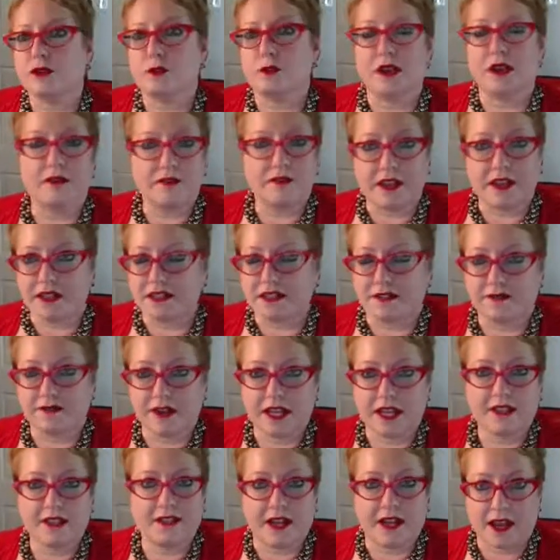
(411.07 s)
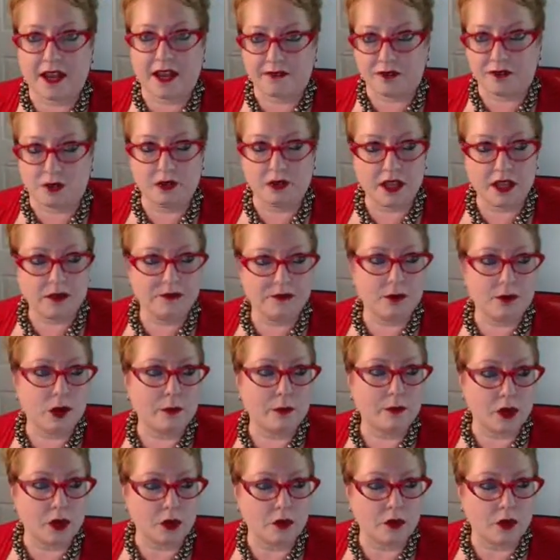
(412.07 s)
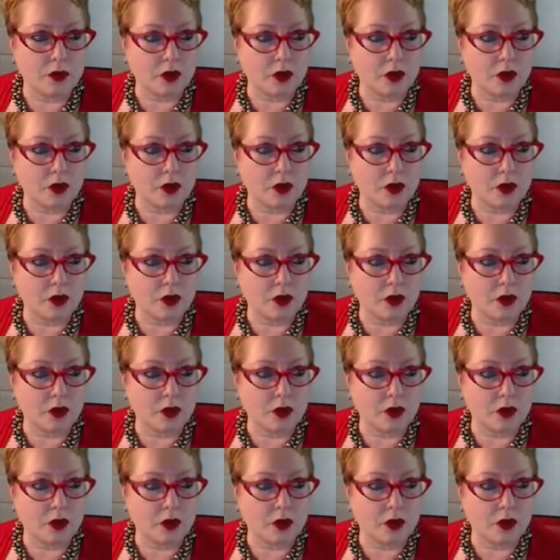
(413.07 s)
if you meet face-to-face and have no need for them,